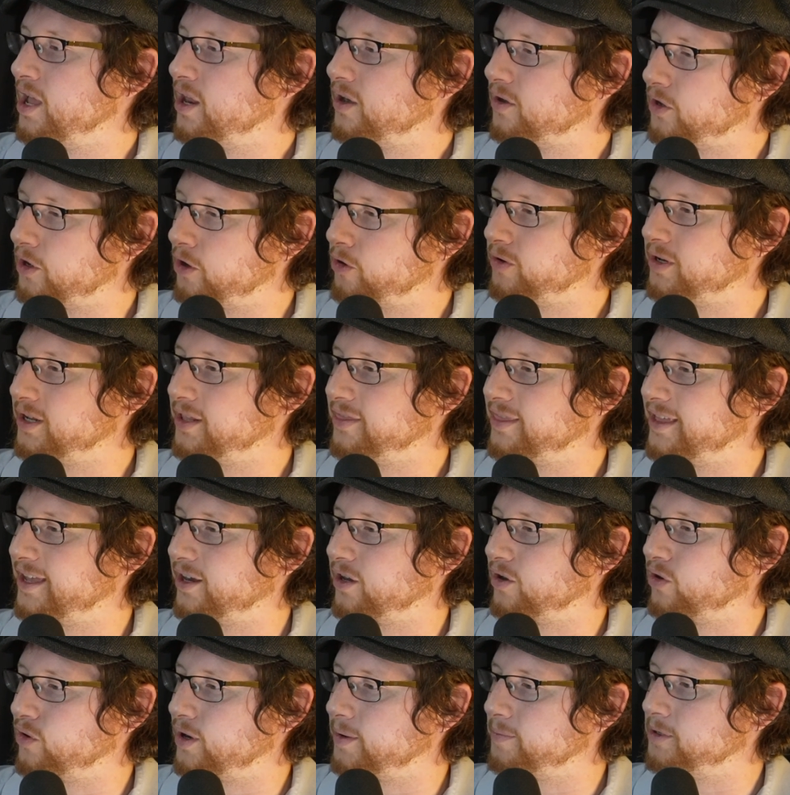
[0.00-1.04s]
noting that
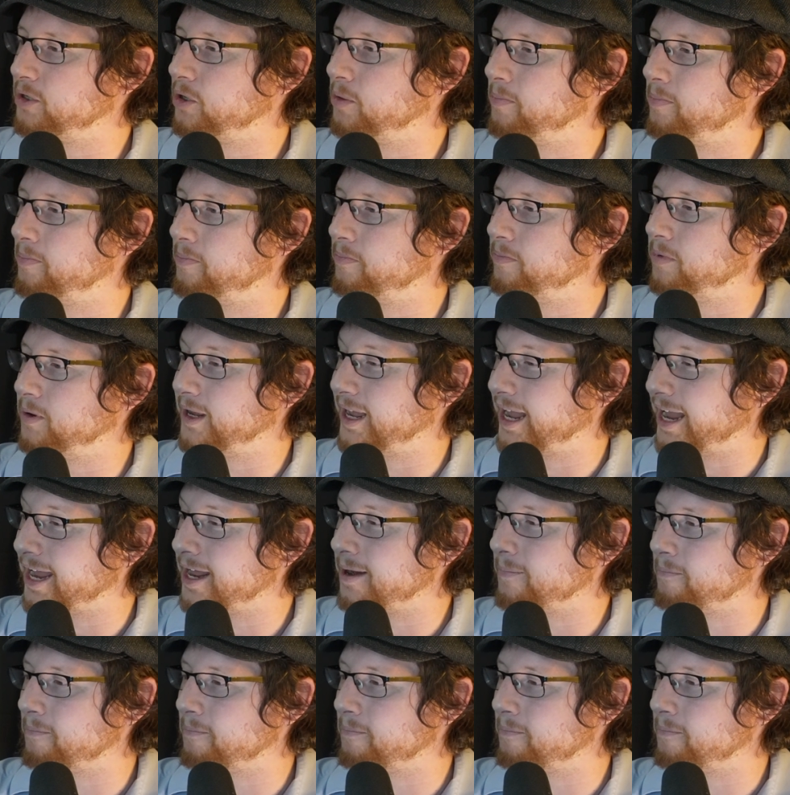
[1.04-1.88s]
crypto can